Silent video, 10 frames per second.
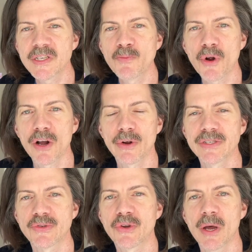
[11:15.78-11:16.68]
in
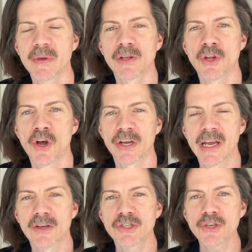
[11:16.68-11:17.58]
progress are coming along.
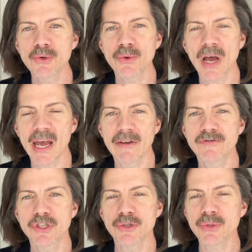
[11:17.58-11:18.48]
Now, two, I
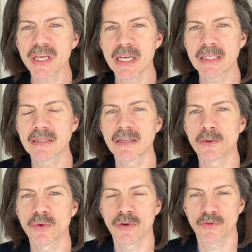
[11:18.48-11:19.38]
have two things that,
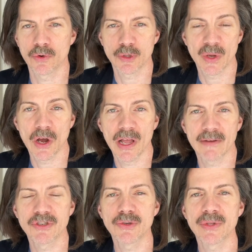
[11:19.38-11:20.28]
of course, we all
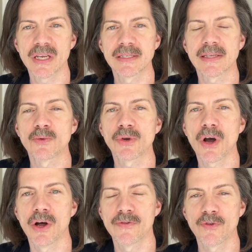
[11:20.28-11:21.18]
have two things that were
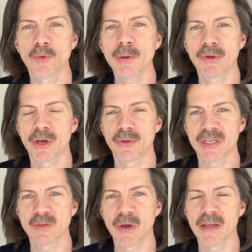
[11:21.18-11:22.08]
called for WIPGO
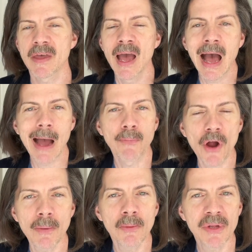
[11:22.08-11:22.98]
this month. I'm
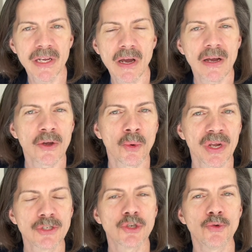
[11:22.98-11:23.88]
probably not
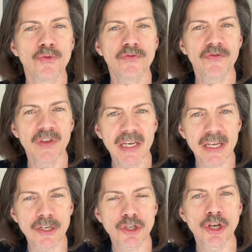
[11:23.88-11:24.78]
going to
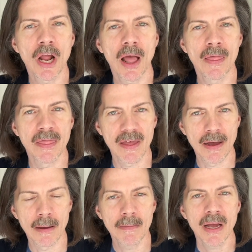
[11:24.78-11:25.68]
finish
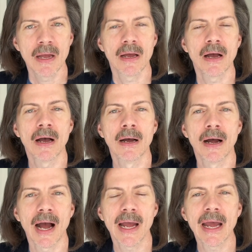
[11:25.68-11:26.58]
them. Uh,
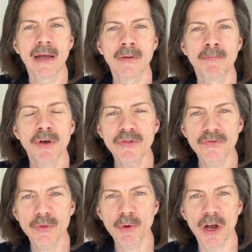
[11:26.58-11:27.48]
I both
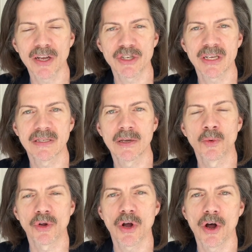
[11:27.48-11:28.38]
of the projects that
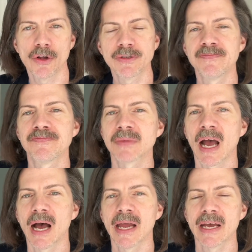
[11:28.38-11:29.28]
were called,
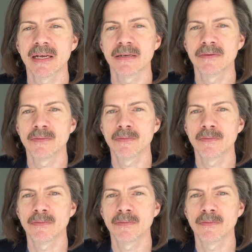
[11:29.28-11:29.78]
I had